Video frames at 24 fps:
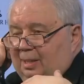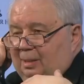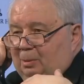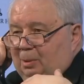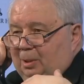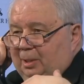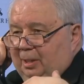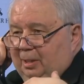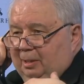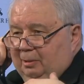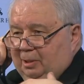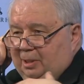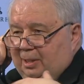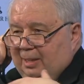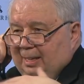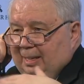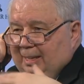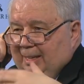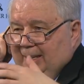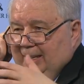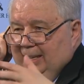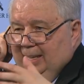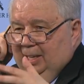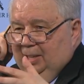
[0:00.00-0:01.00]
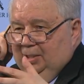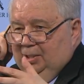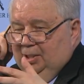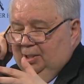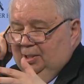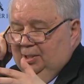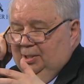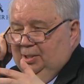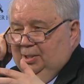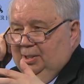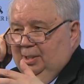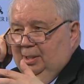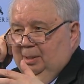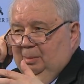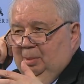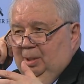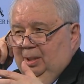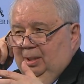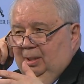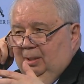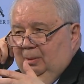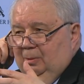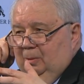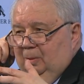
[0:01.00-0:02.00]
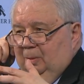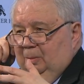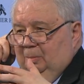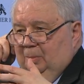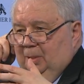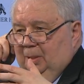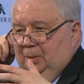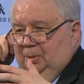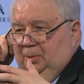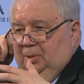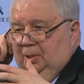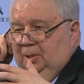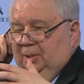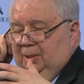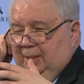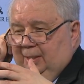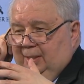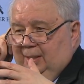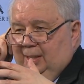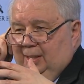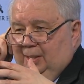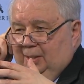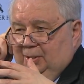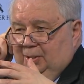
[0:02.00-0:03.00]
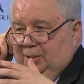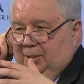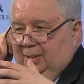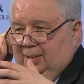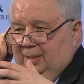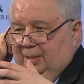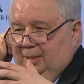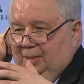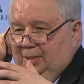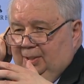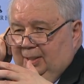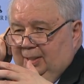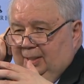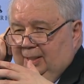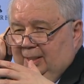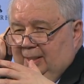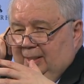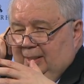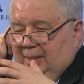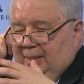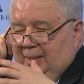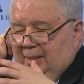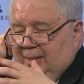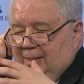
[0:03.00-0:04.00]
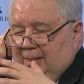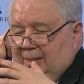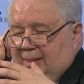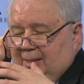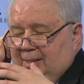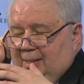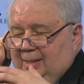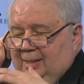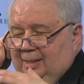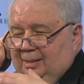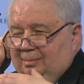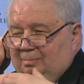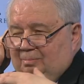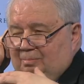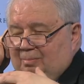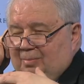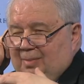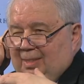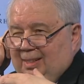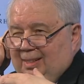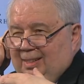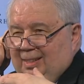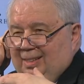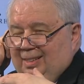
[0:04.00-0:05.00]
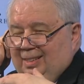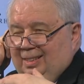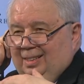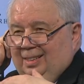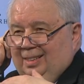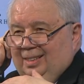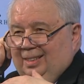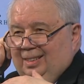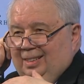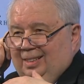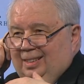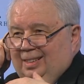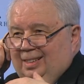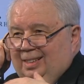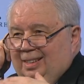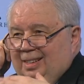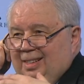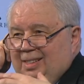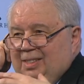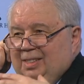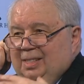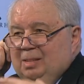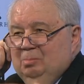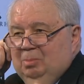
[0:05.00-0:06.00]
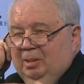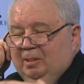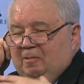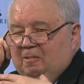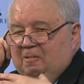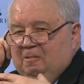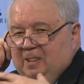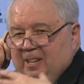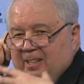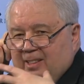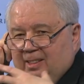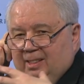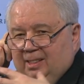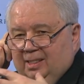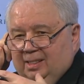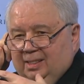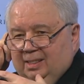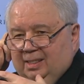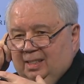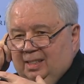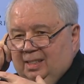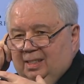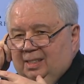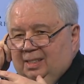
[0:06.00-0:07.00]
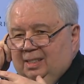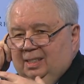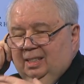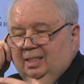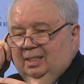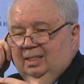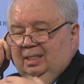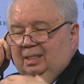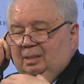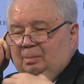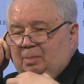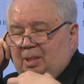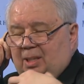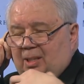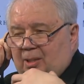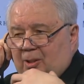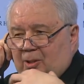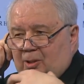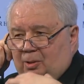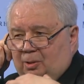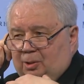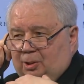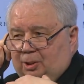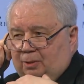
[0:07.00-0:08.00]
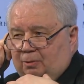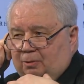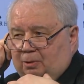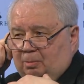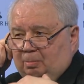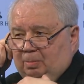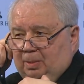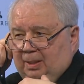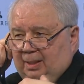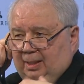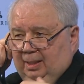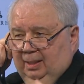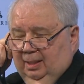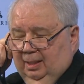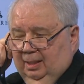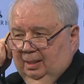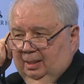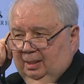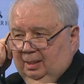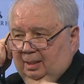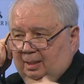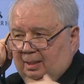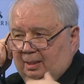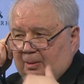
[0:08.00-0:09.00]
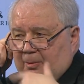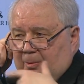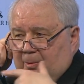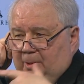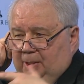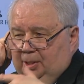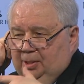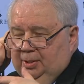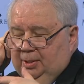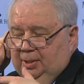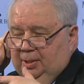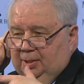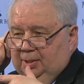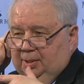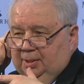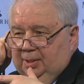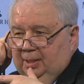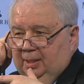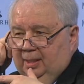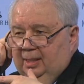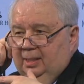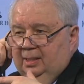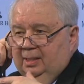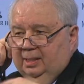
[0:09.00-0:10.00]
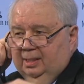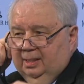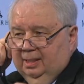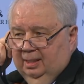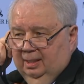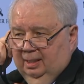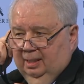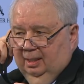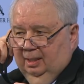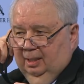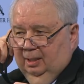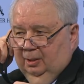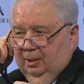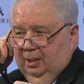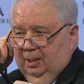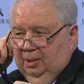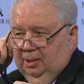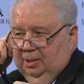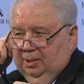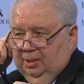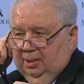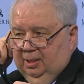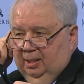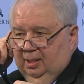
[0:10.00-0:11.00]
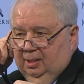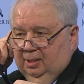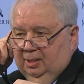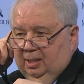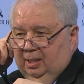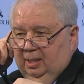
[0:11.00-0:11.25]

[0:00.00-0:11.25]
Whatever allegations are being mounted against us are, are simply fantasies that are being used for political reasons inside the United States.